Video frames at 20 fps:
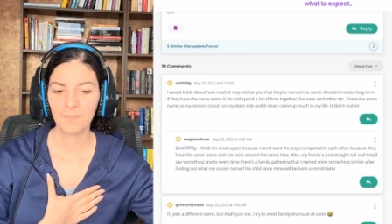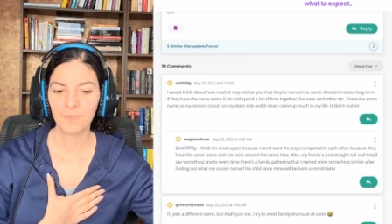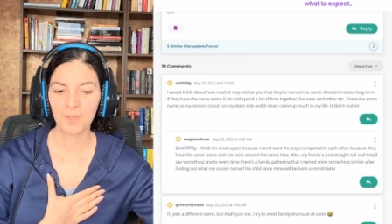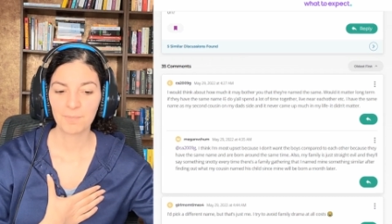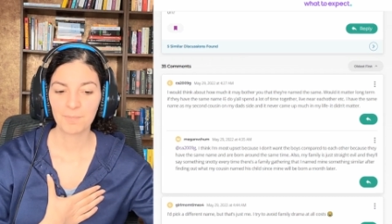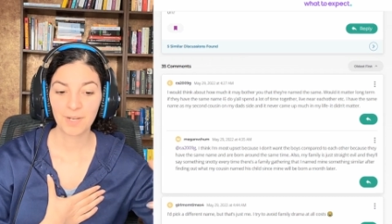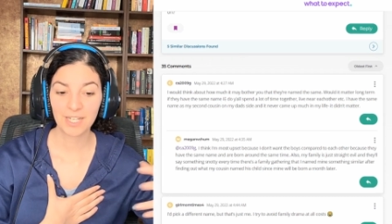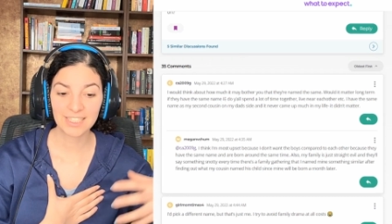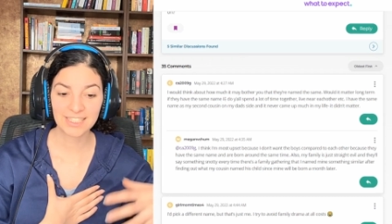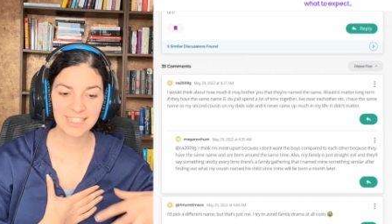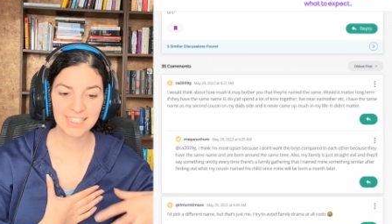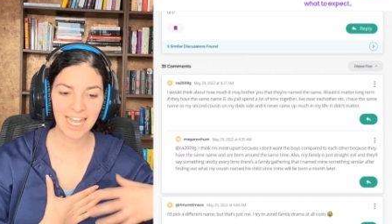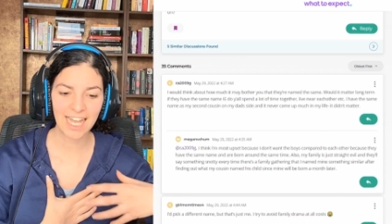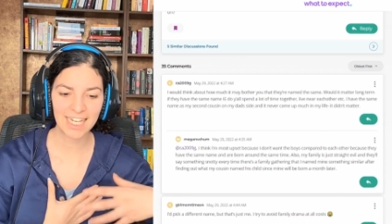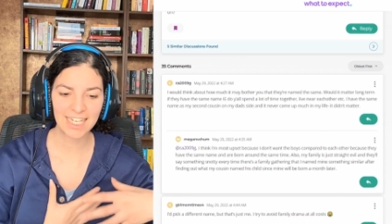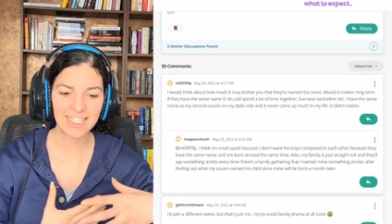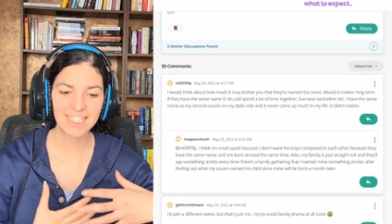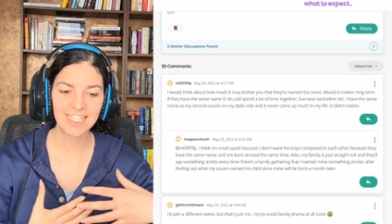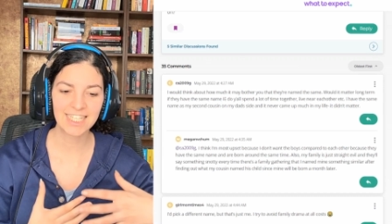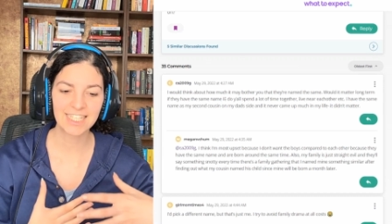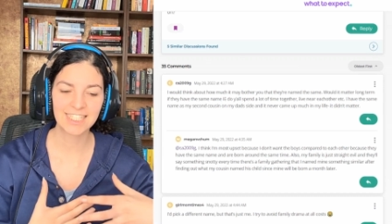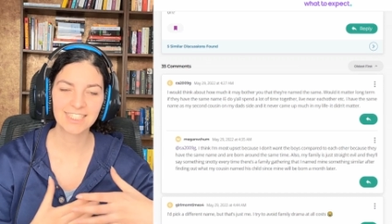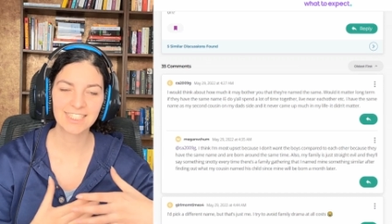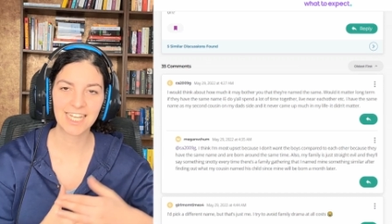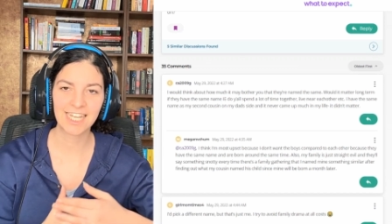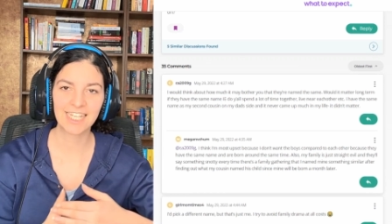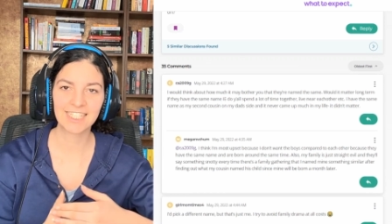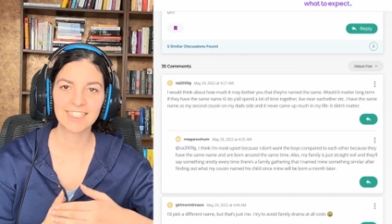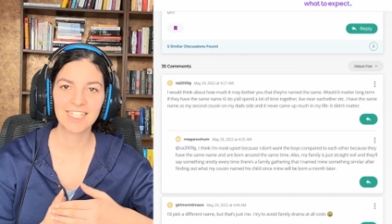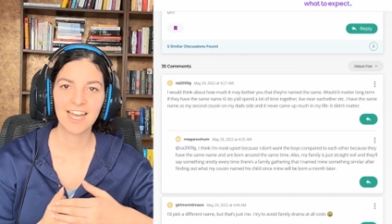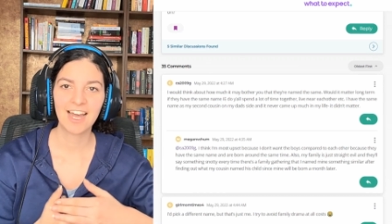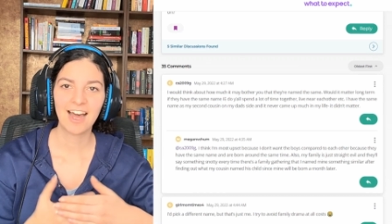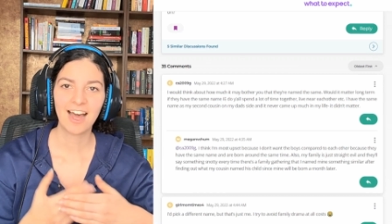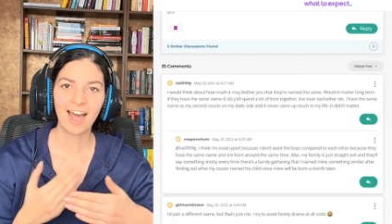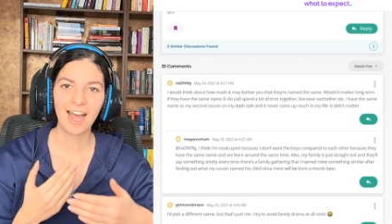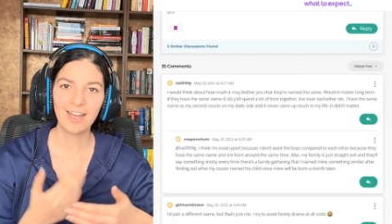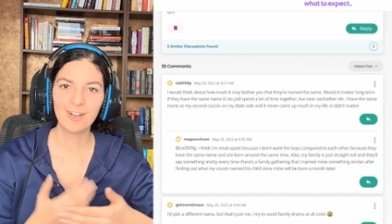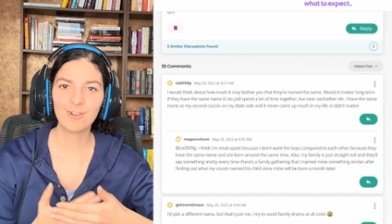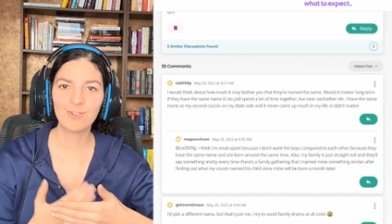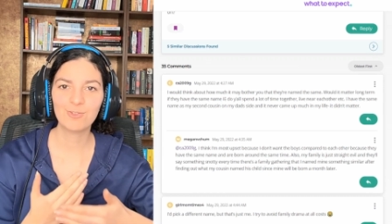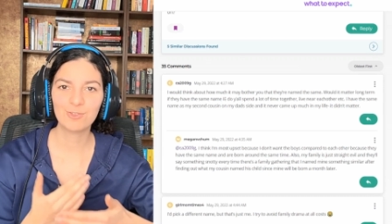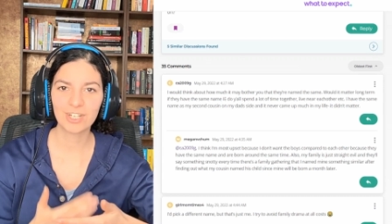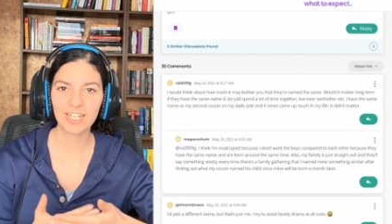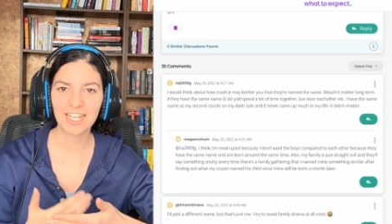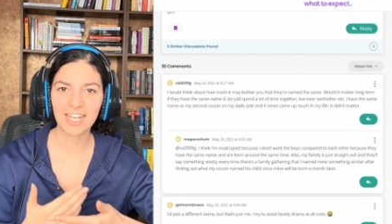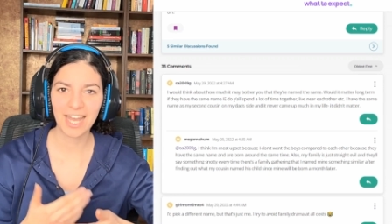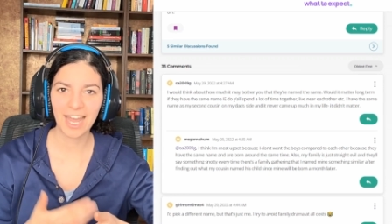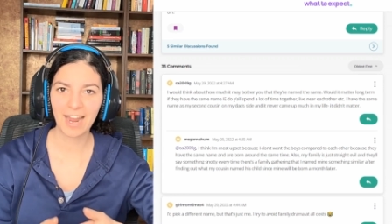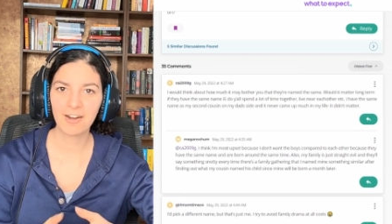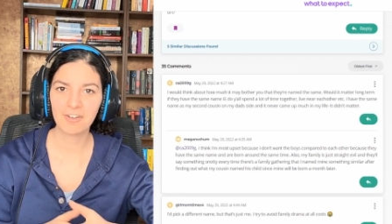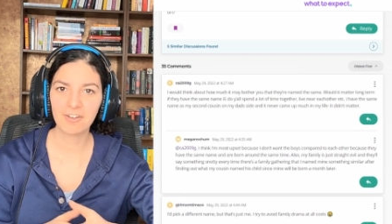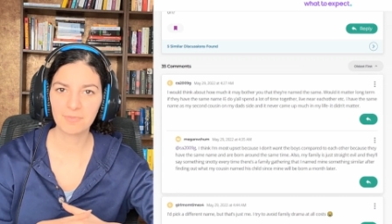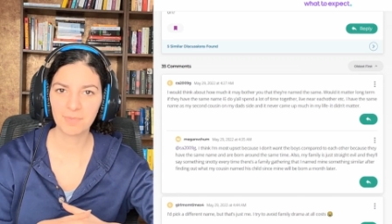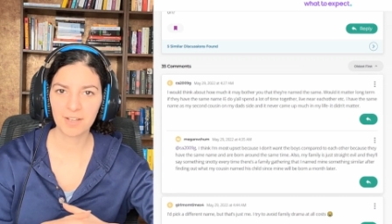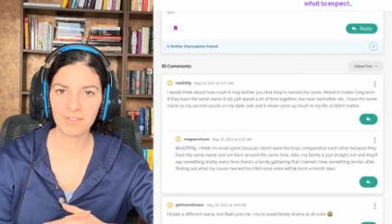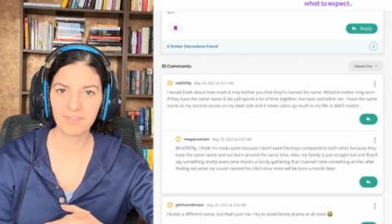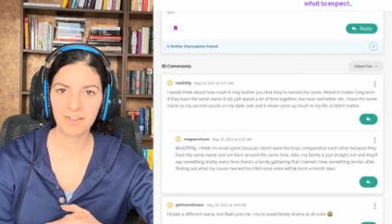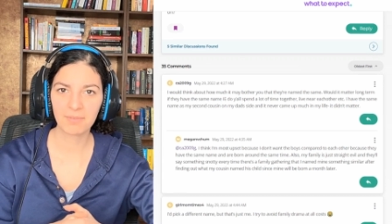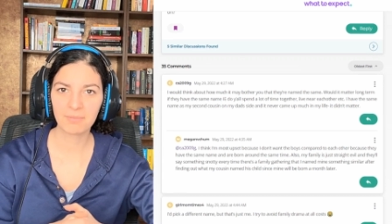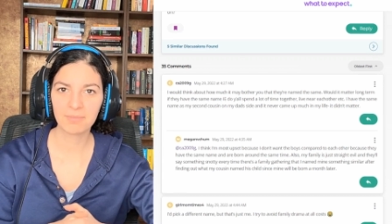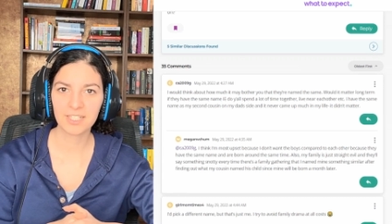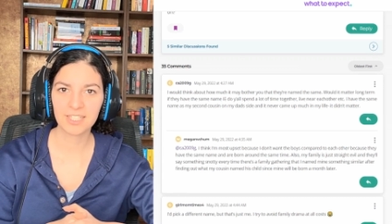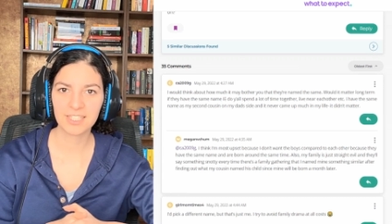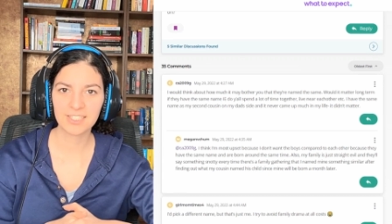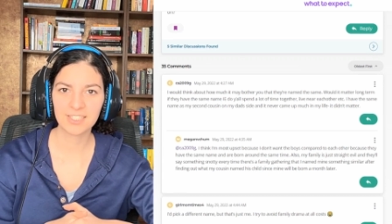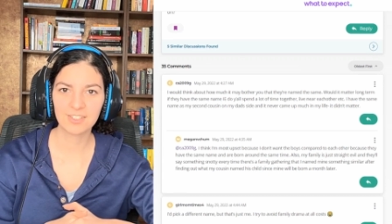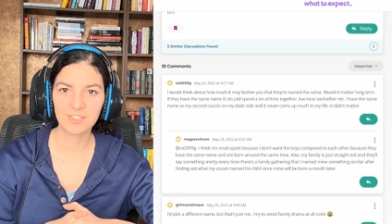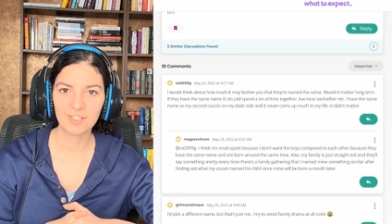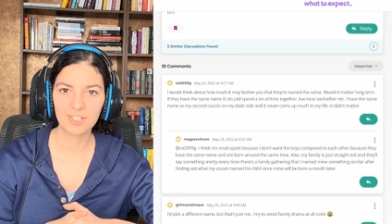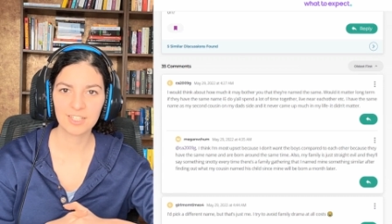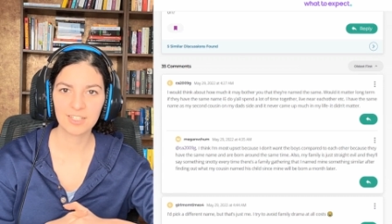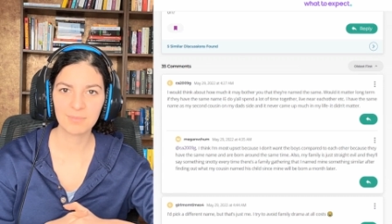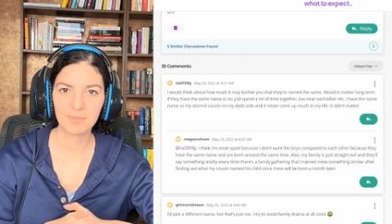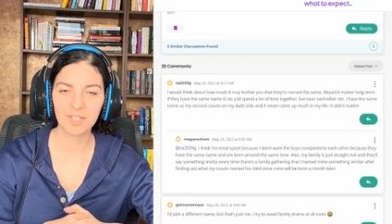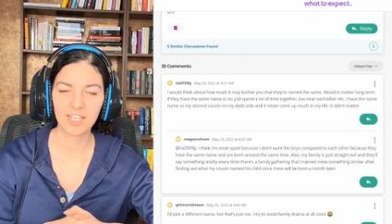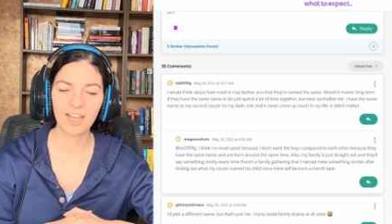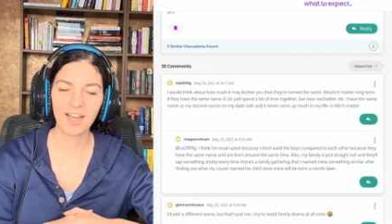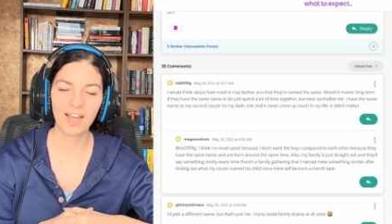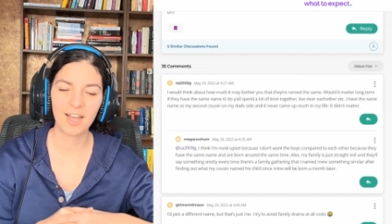personality that says, I don't really care if my family is annoyed at me.